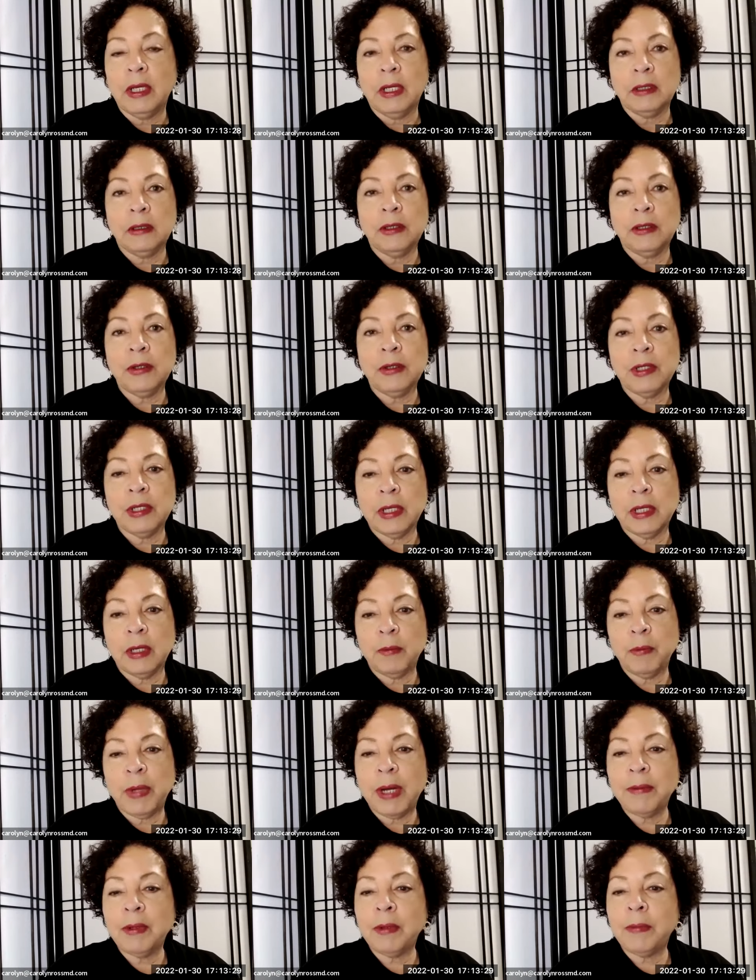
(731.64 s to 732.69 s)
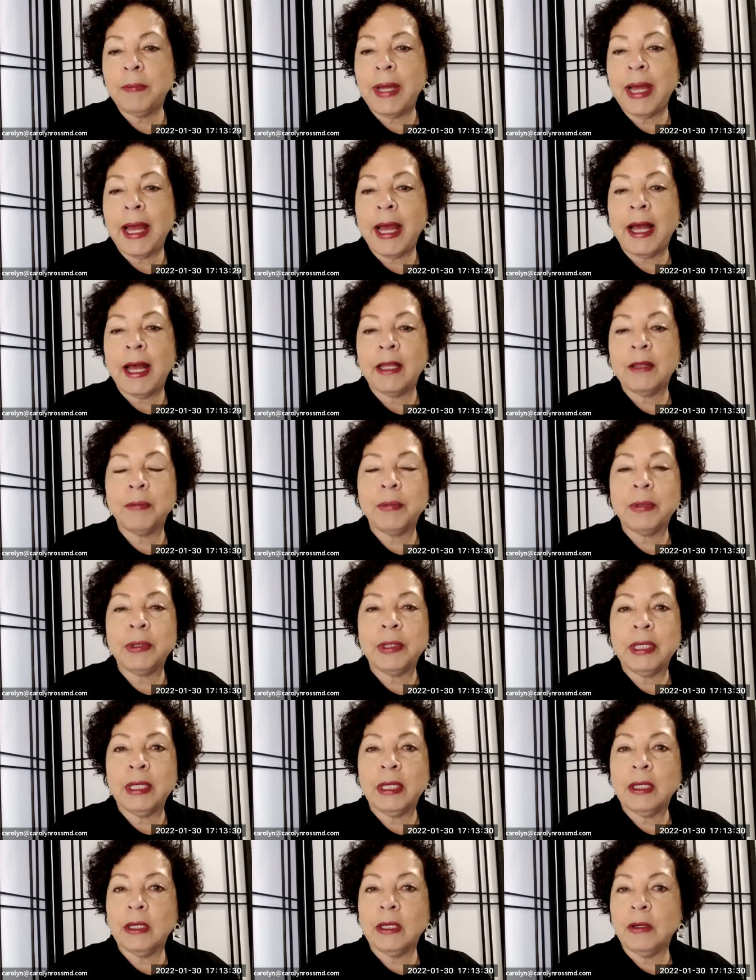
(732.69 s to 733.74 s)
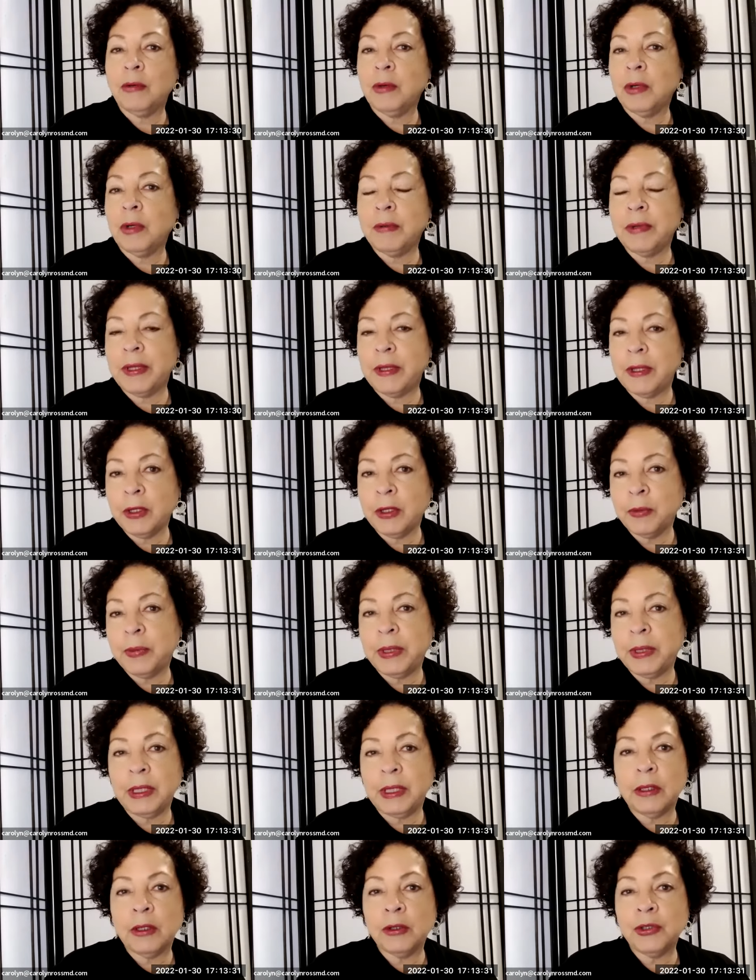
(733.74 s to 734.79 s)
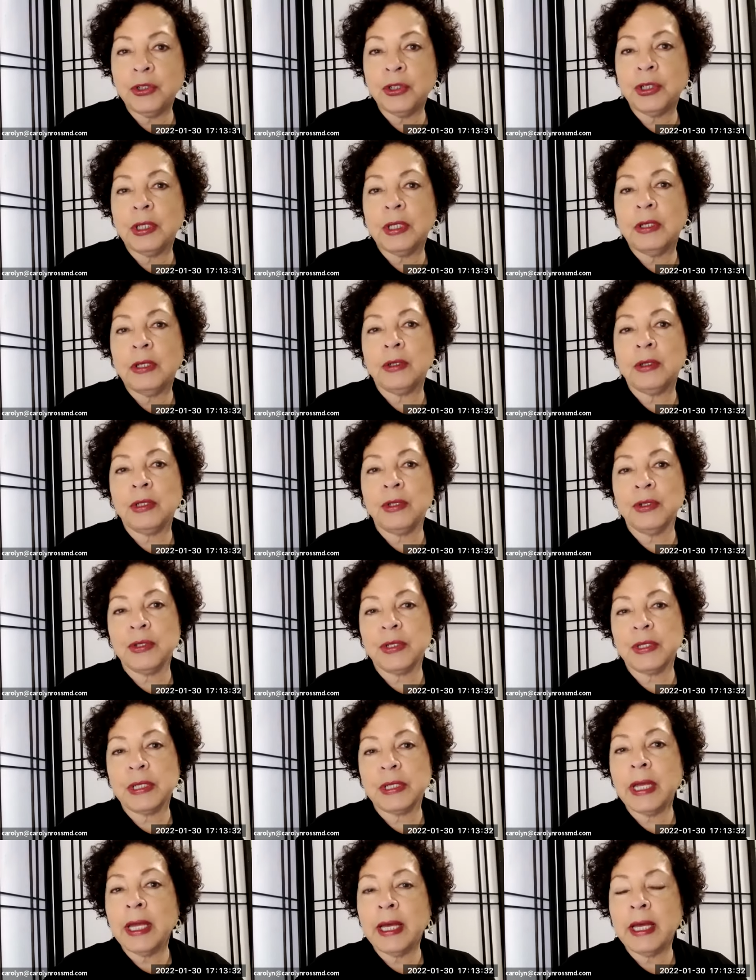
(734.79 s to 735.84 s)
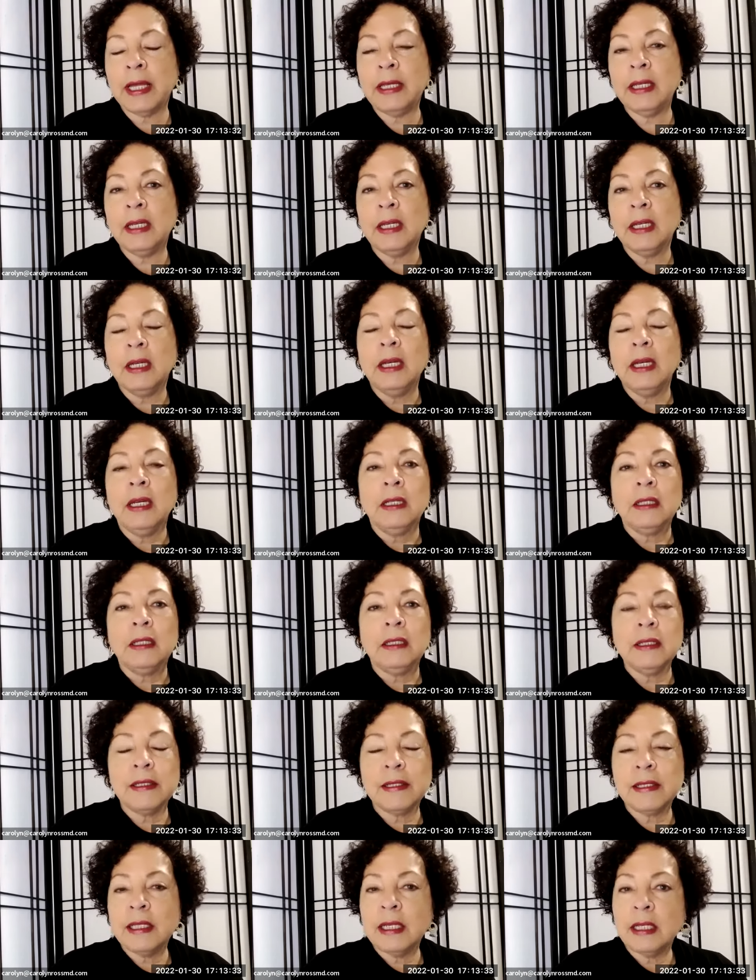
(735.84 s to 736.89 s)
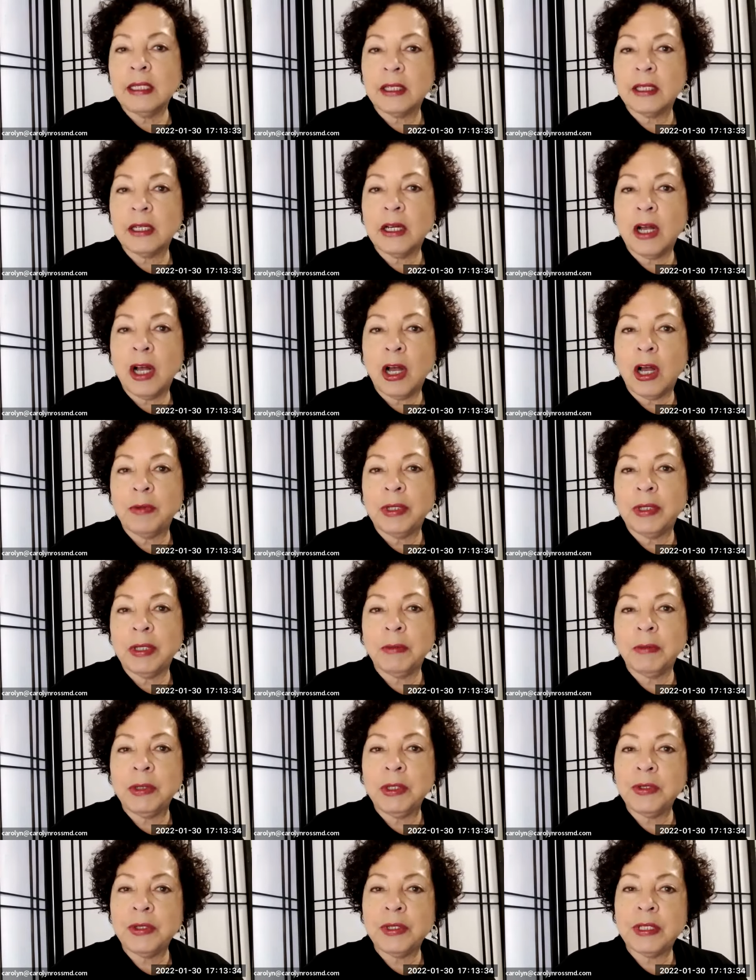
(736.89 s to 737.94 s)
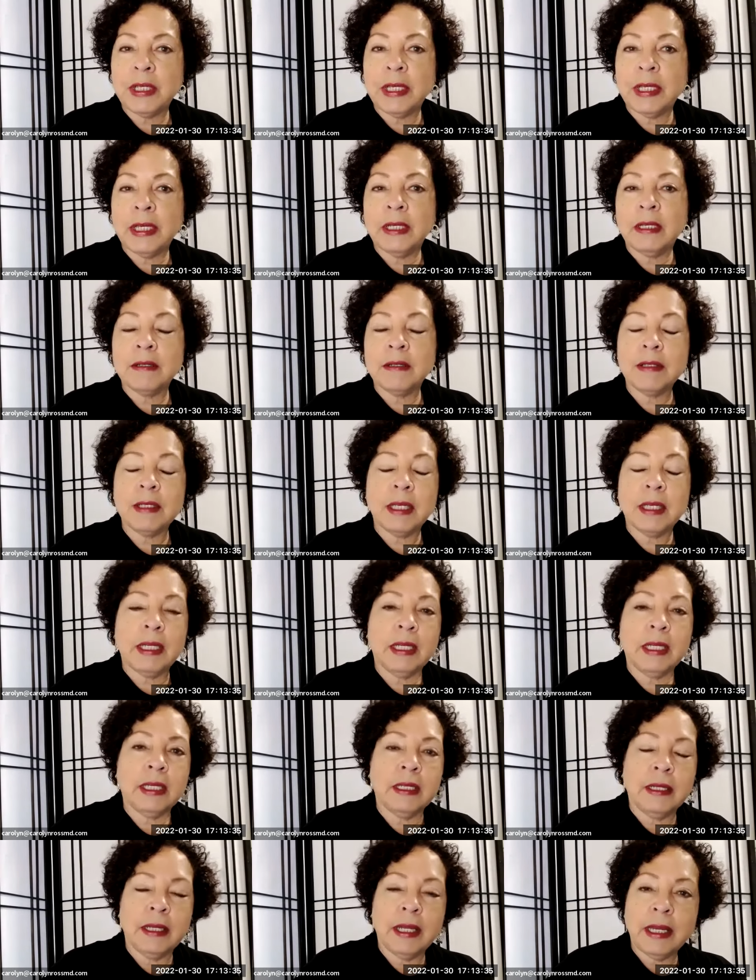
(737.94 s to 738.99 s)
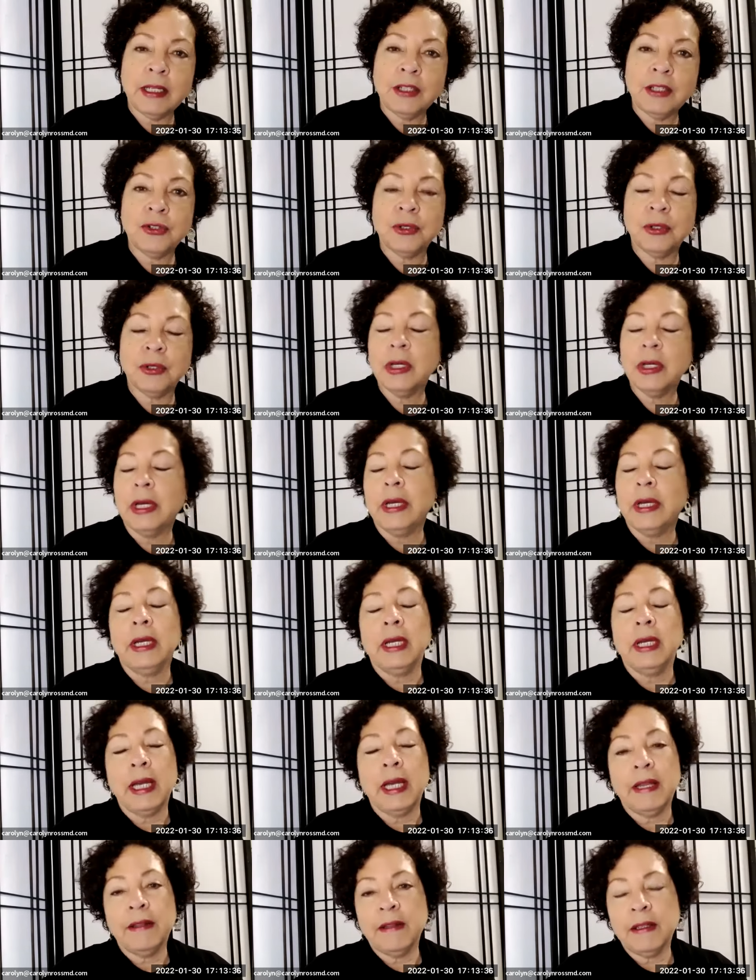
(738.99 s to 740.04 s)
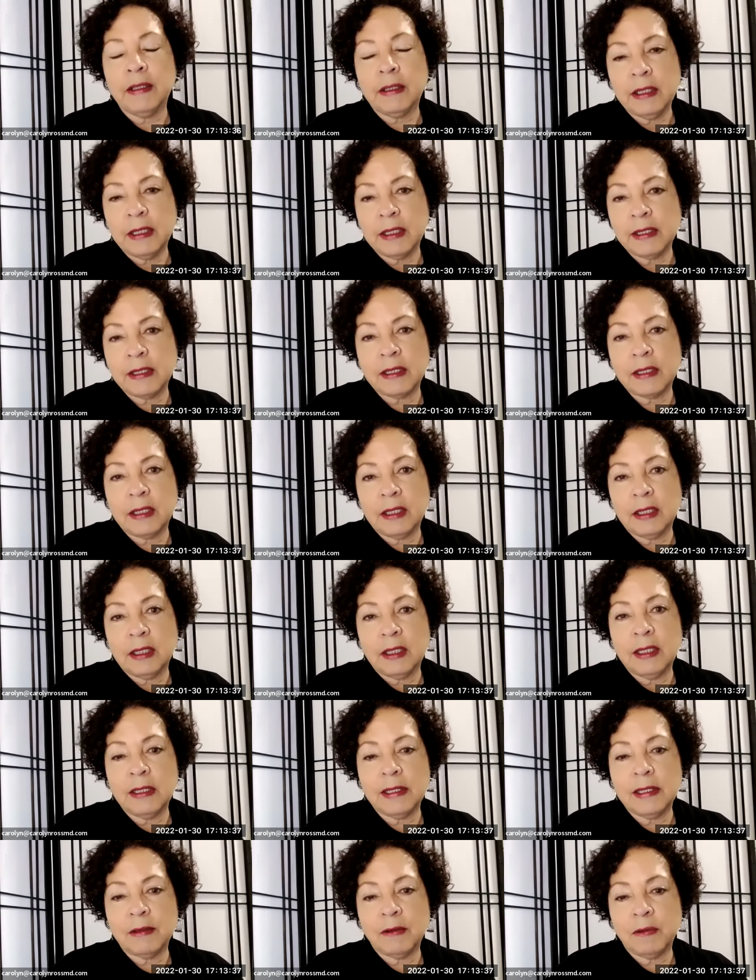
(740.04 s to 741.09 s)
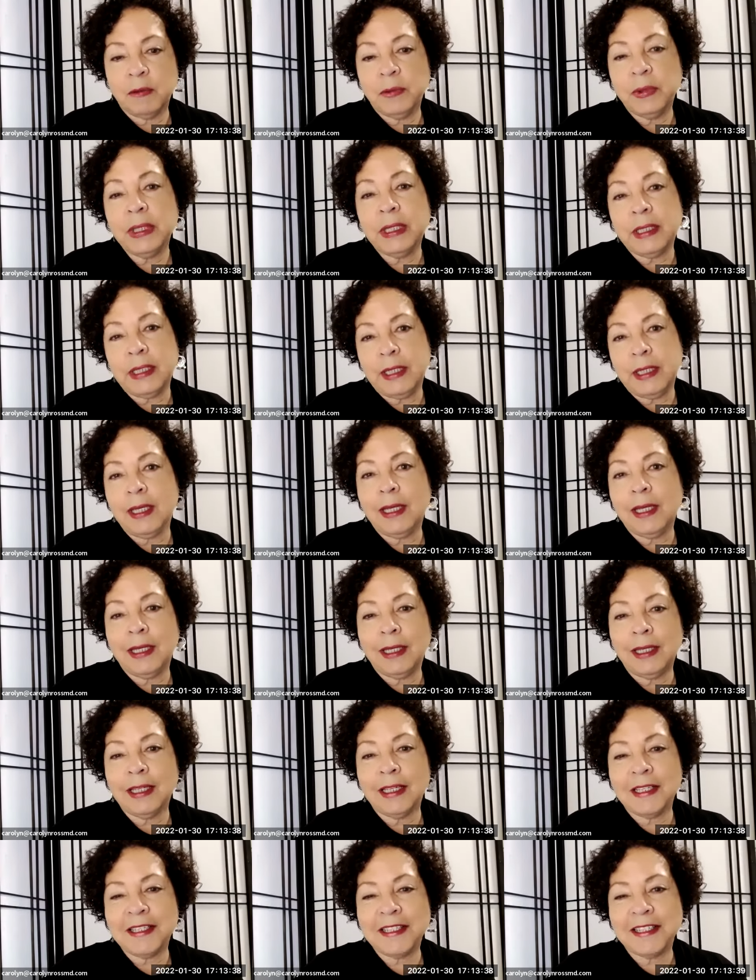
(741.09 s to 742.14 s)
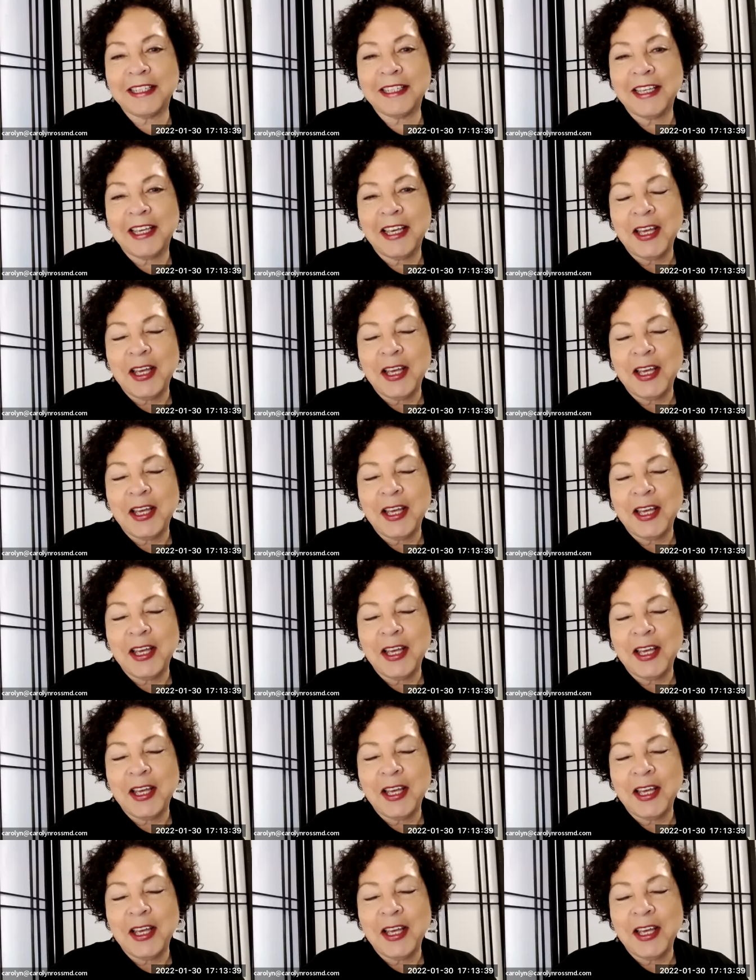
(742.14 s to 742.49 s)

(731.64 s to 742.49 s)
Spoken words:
using a bubble bath, putting aromatherapy lotion on your skin, listening to calming music, sitting in nature, and the list is really endless.